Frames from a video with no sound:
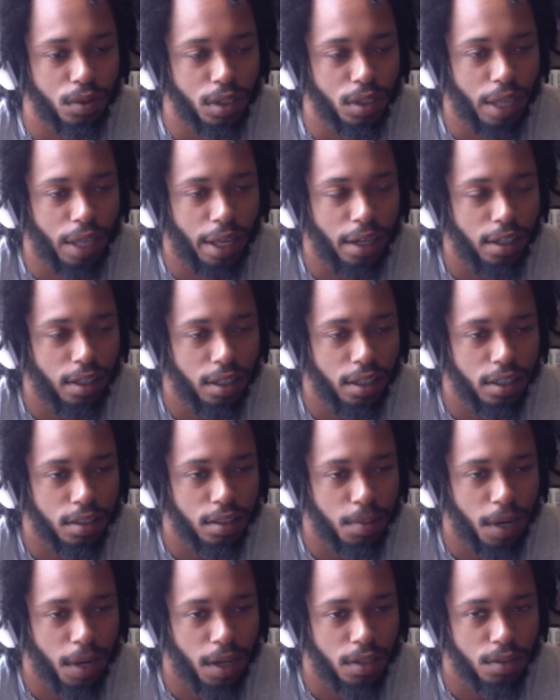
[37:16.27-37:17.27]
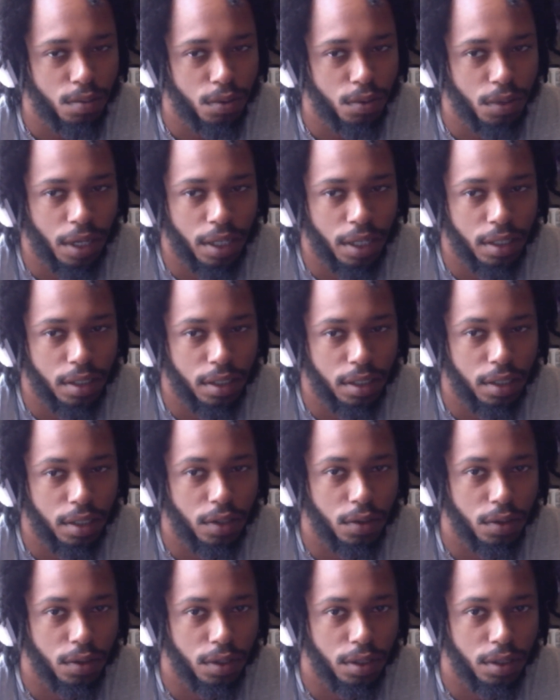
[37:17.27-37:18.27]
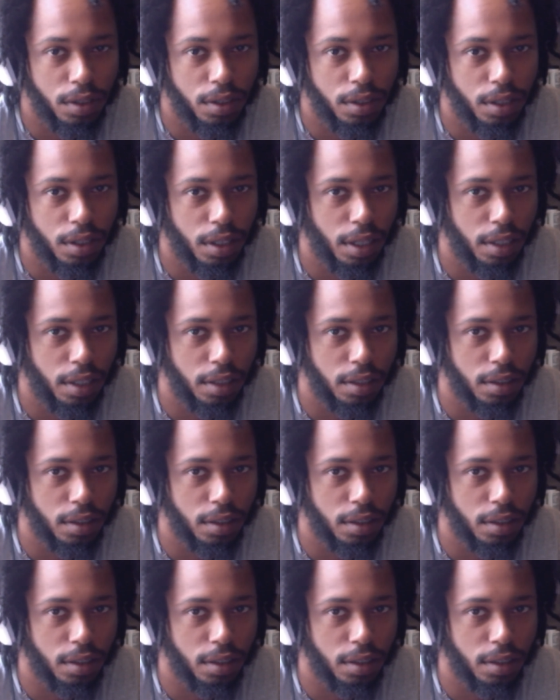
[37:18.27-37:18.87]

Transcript: anything is possible, like, literally, like,